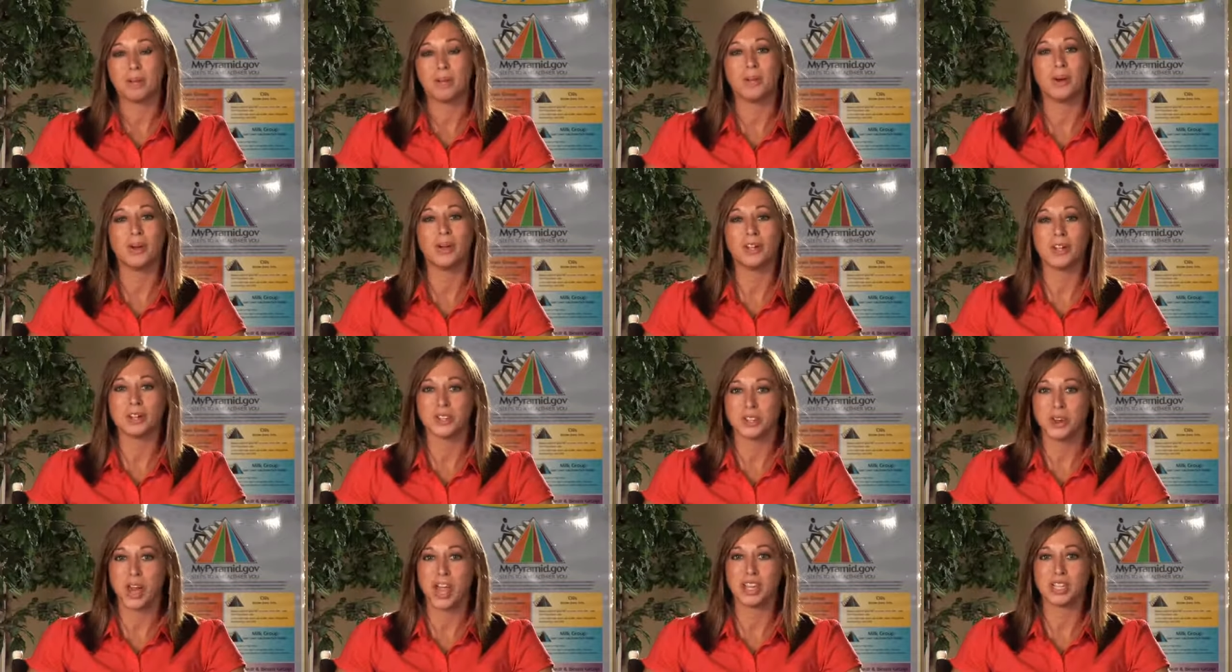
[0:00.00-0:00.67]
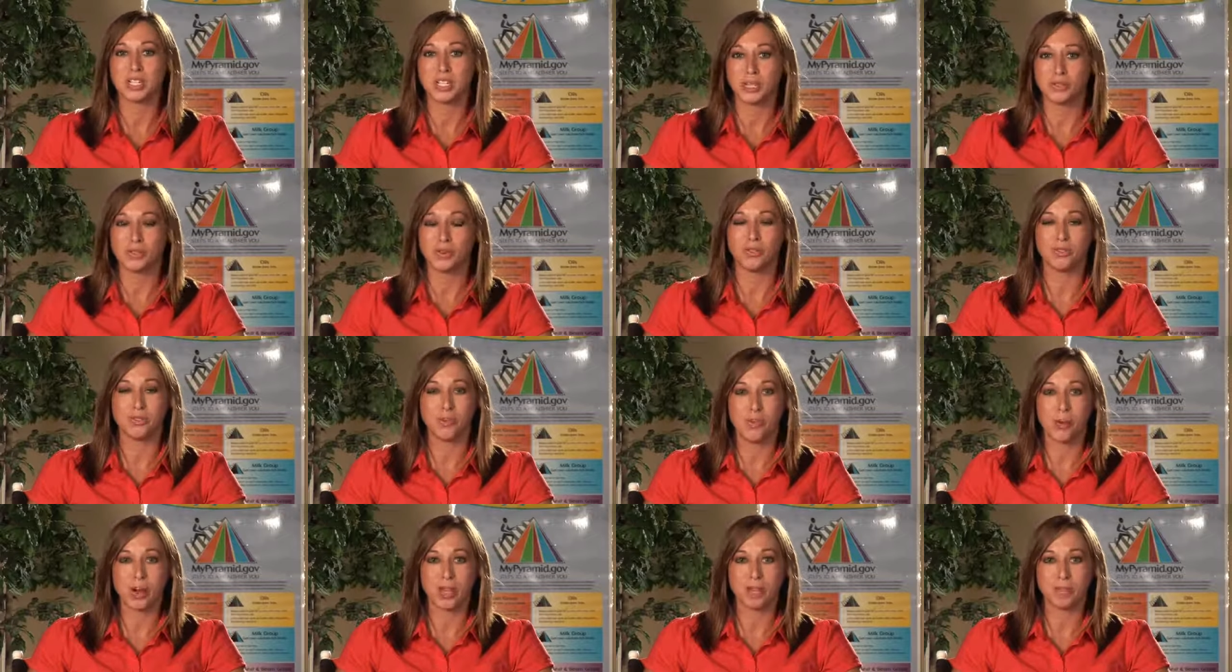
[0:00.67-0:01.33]
what you're trying to
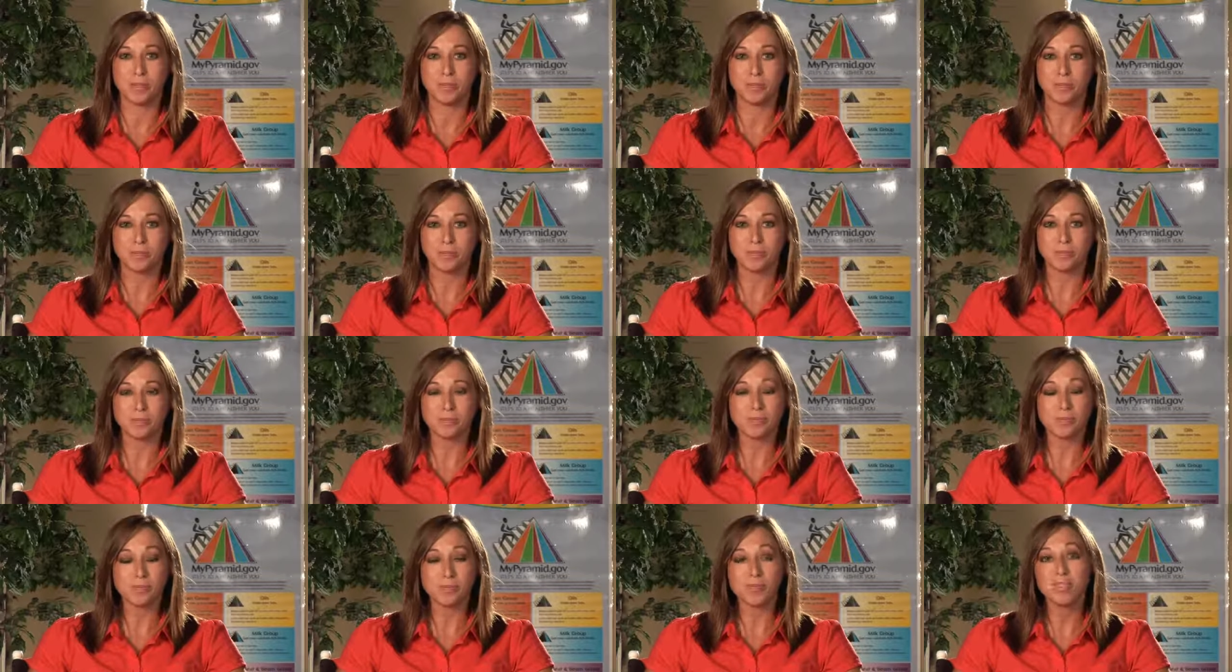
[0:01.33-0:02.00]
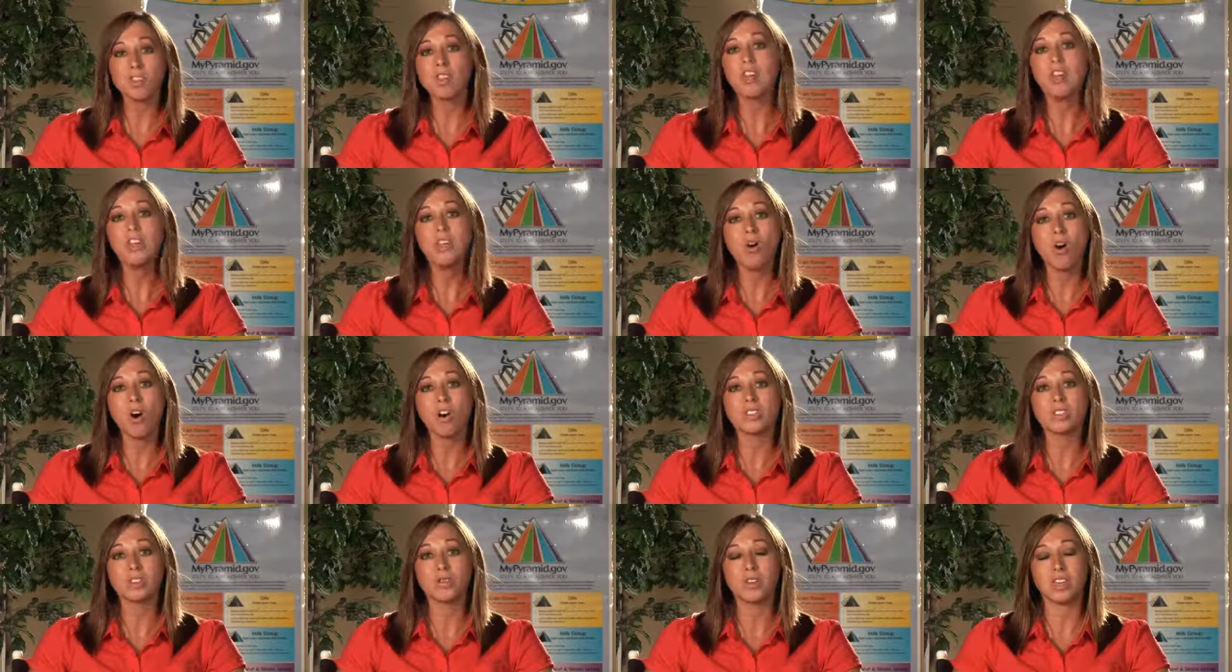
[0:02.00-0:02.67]
avoid. Now
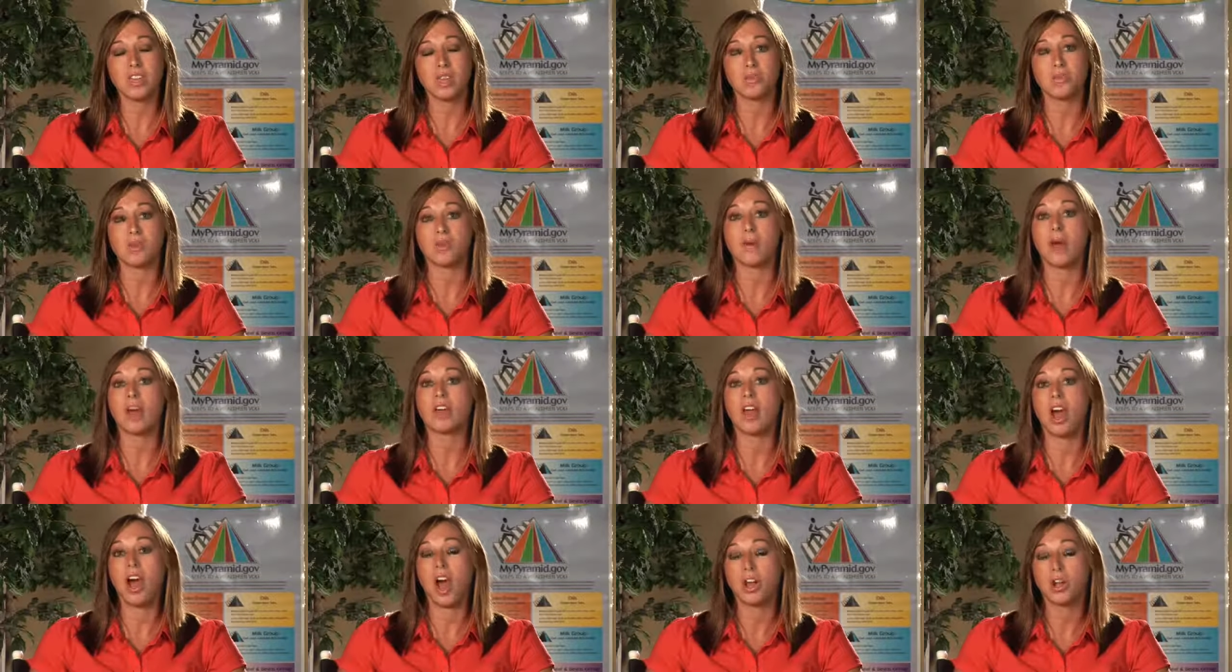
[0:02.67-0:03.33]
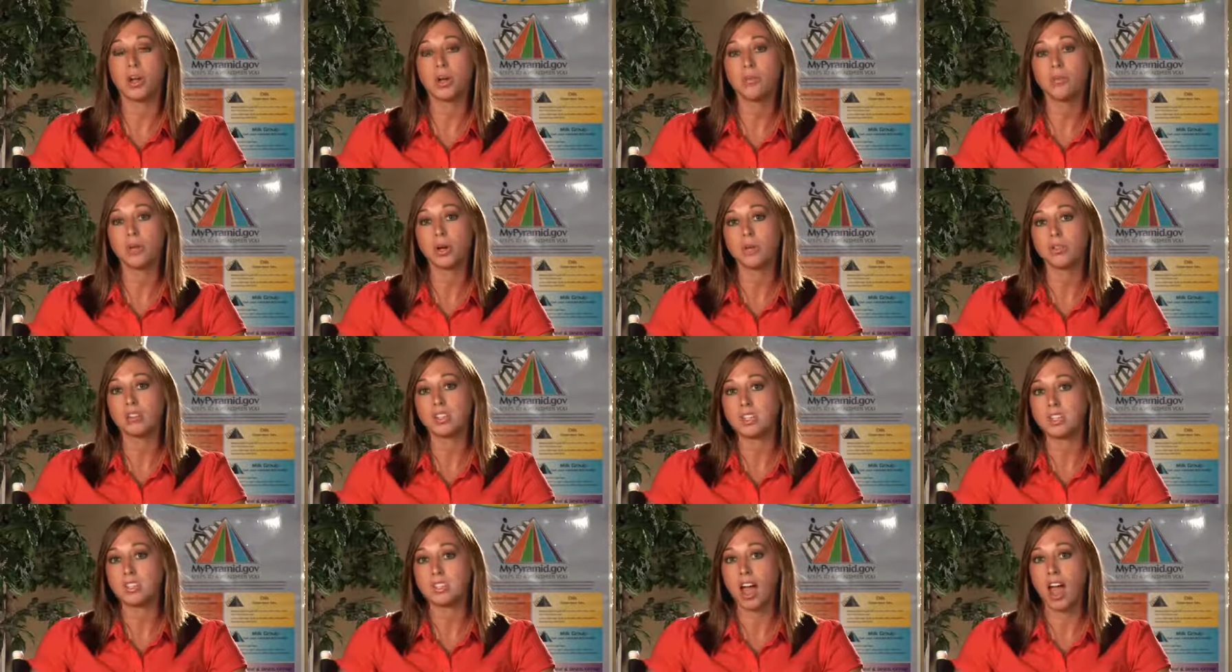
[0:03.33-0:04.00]
also keep in mind higher
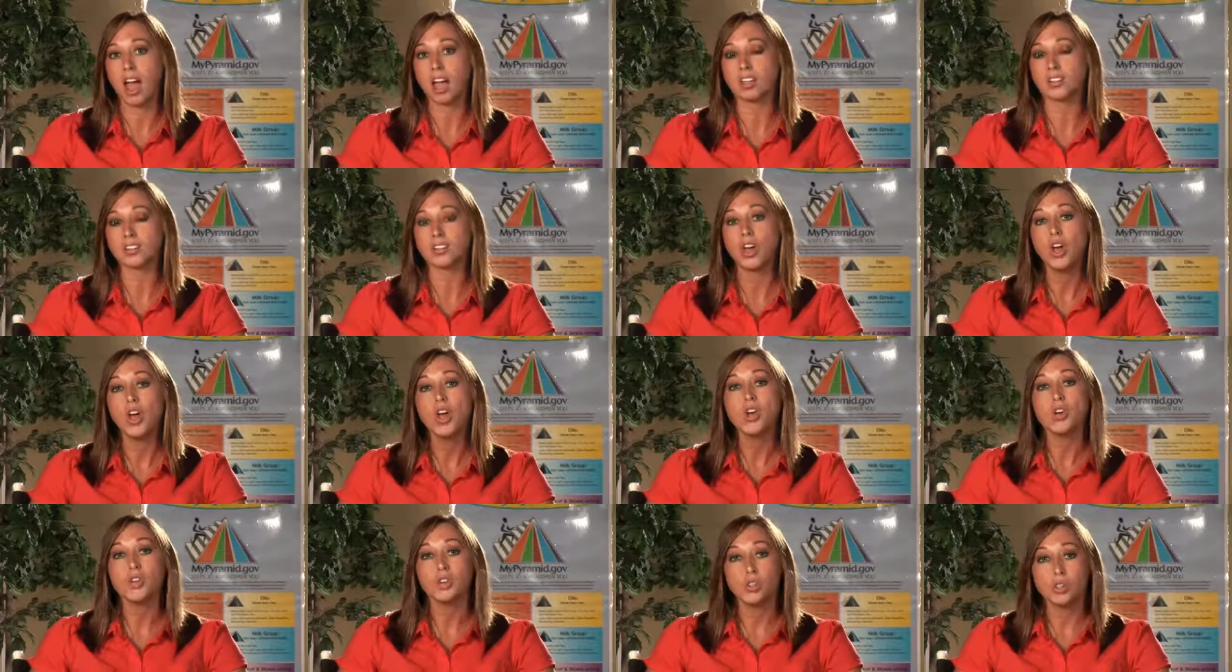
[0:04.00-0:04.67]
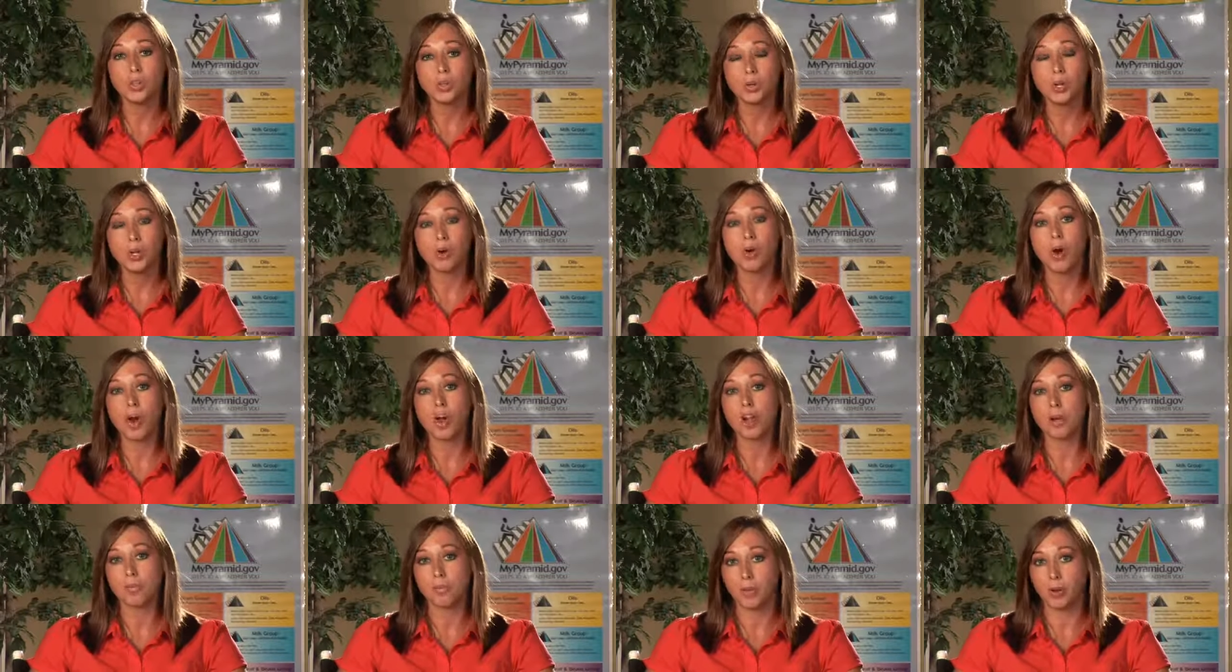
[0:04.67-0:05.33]
protein diets do
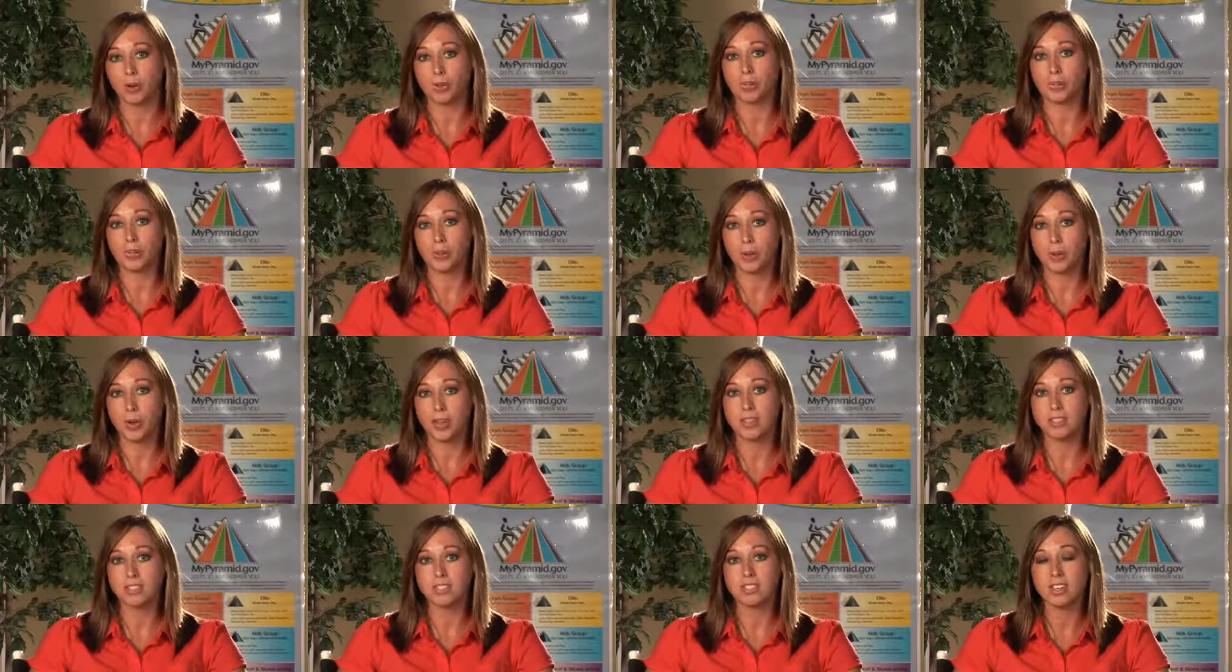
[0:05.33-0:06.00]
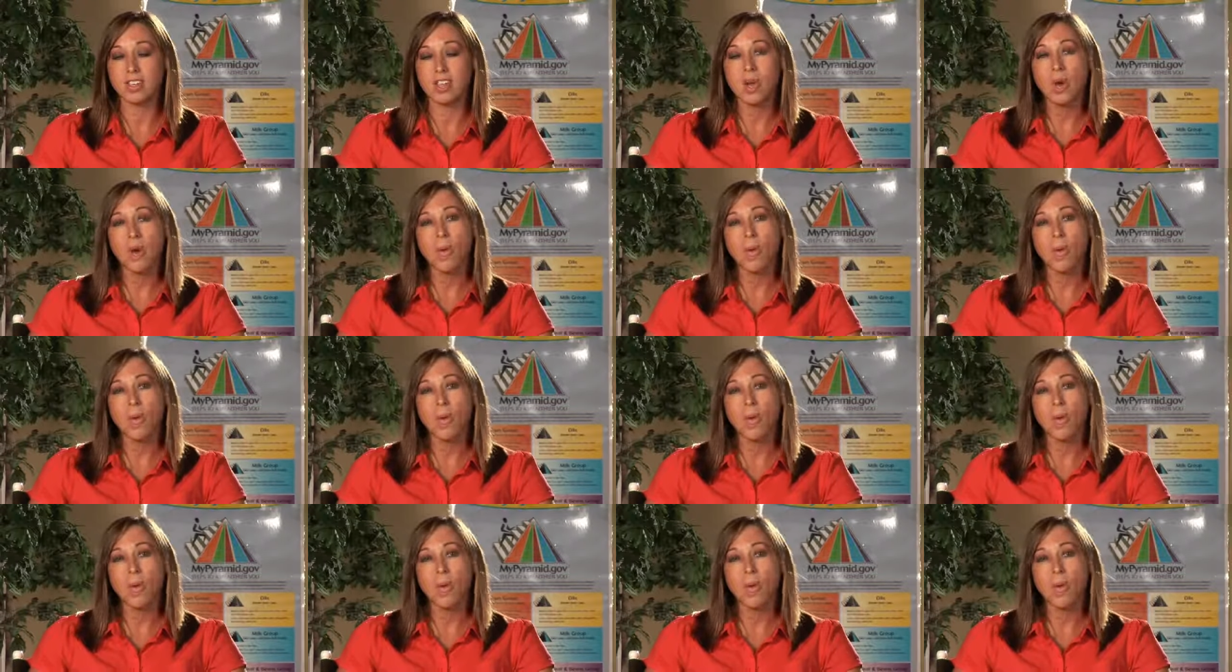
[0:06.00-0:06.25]
require more fluids.